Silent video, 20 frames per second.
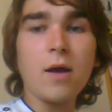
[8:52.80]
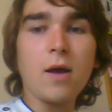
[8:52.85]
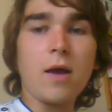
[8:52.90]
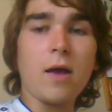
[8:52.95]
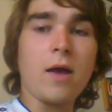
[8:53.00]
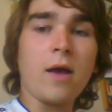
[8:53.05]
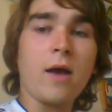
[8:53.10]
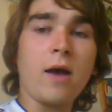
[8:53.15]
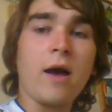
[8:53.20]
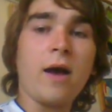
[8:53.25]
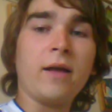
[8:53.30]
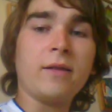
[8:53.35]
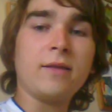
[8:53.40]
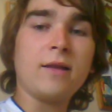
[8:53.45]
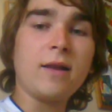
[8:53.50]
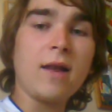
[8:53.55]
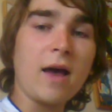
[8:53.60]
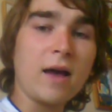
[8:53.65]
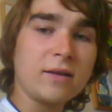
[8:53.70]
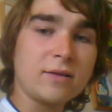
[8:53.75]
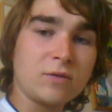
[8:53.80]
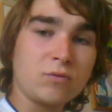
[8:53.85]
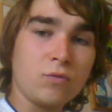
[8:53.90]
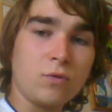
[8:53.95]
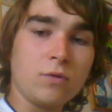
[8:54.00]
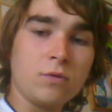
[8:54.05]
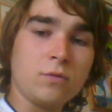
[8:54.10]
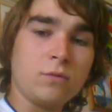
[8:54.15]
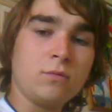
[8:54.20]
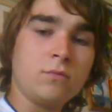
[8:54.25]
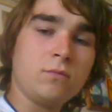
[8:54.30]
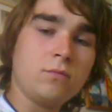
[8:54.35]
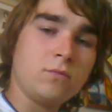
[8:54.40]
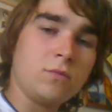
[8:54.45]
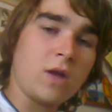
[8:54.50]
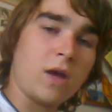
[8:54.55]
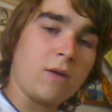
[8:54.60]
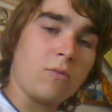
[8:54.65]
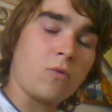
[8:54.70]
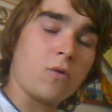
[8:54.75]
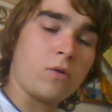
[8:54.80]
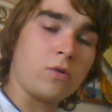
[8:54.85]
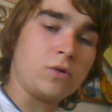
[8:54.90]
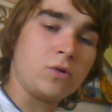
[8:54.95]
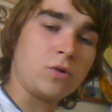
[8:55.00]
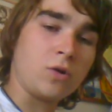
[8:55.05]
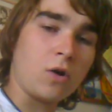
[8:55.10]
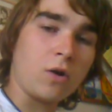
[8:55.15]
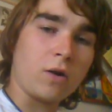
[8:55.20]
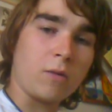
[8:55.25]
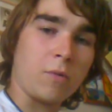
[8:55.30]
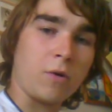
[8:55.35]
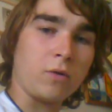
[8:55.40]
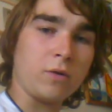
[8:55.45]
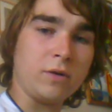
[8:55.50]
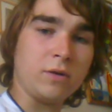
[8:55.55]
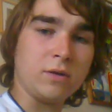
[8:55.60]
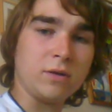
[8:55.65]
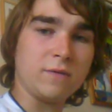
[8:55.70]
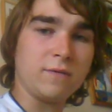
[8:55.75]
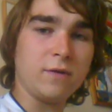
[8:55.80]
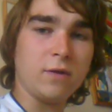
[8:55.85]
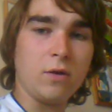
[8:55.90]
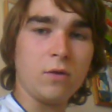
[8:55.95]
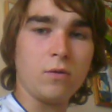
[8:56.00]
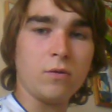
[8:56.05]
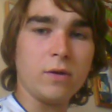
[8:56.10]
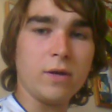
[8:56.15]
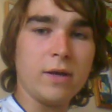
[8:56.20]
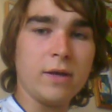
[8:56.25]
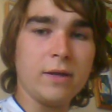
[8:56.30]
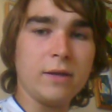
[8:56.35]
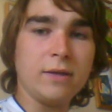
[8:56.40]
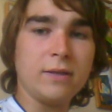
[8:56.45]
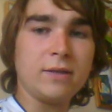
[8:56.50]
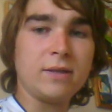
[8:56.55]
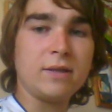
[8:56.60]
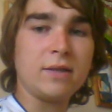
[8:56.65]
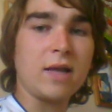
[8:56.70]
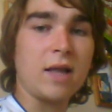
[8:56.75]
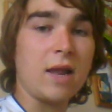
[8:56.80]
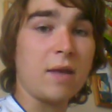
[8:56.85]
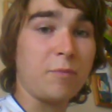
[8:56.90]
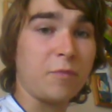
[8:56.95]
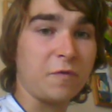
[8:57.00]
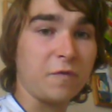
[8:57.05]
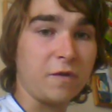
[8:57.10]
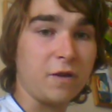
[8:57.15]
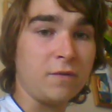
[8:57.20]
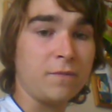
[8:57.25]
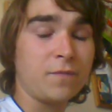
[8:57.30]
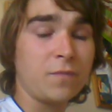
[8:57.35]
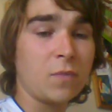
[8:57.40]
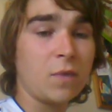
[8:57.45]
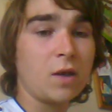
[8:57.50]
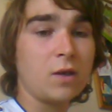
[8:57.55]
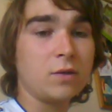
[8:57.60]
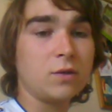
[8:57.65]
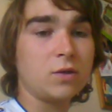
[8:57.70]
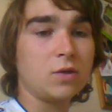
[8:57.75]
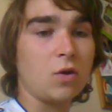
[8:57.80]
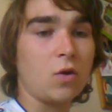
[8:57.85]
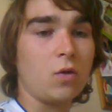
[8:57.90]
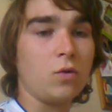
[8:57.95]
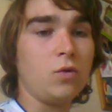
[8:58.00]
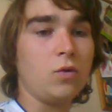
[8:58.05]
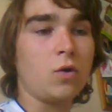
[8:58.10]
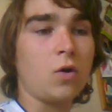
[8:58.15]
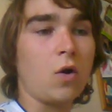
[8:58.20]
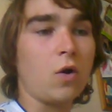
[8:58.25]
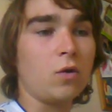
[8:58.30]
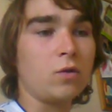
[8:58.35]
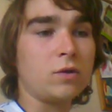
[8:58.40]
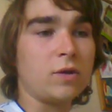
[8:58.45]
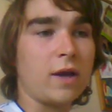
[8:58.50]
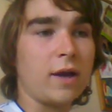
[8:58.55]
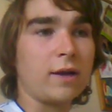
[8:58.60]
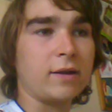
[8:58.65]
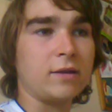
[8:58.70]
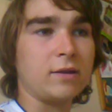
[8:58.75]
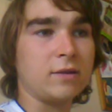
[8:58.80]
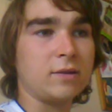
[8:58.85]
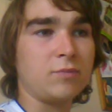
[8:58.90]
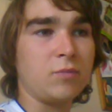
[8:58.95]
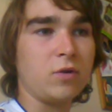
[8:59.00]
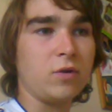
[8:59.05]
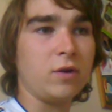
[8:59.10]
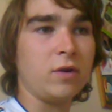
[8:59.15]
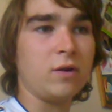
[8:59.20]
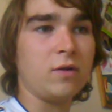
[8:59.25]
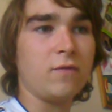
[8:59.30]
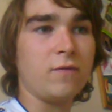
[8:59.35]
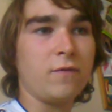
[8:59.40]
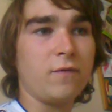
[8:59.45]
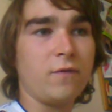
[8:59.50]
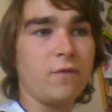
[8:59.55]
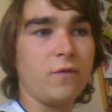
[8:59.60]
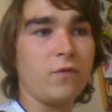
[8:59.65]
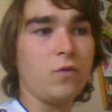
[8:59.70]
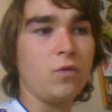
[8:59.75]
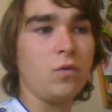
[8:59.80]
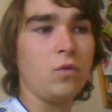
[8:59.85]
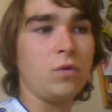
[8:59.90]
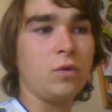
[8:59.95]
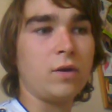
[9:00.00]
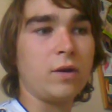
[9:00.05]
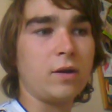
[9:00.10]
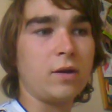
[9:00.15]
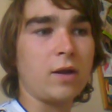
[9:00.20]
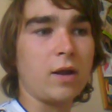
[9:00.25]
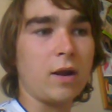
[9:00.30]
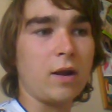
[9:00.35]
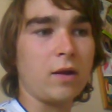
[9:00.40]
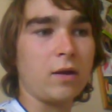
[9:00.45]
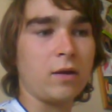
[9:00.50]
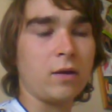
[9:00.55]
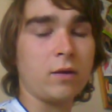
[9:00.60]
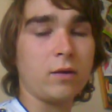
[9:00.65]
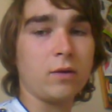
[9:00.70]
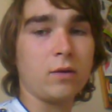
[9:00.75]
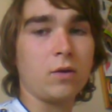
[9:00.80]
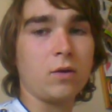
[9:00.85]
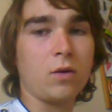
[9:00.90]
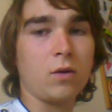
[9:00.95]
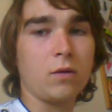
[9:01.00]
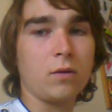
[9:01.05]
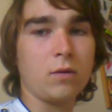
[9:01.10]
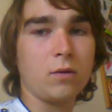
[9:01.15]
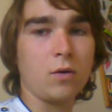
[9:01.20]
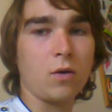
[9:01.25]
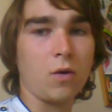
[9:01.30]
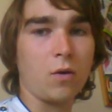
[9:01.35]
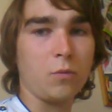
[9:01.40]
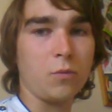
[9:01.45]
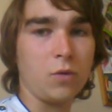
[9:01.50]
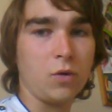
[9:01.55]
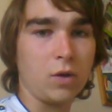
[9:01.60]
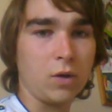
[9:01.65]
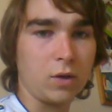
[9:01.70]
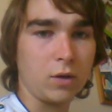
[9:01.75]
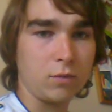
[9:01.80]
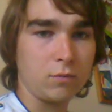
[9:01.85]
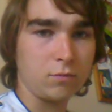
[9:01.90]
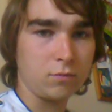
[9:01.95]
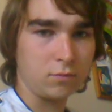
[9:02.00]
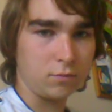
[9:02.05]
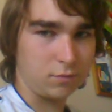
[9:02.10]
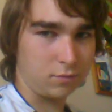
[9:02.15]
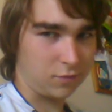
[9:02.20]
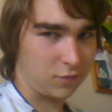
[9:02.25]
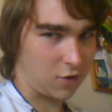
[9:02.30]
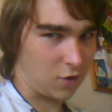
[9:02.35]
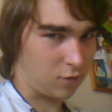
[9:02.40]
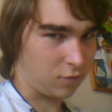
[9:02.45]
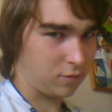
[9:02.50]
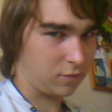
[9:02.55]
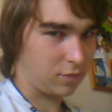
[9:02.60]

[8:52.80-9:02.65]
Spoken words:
And the last one that I'm going to talk about in this video is telepathy. So you contact the spirit through telecommu no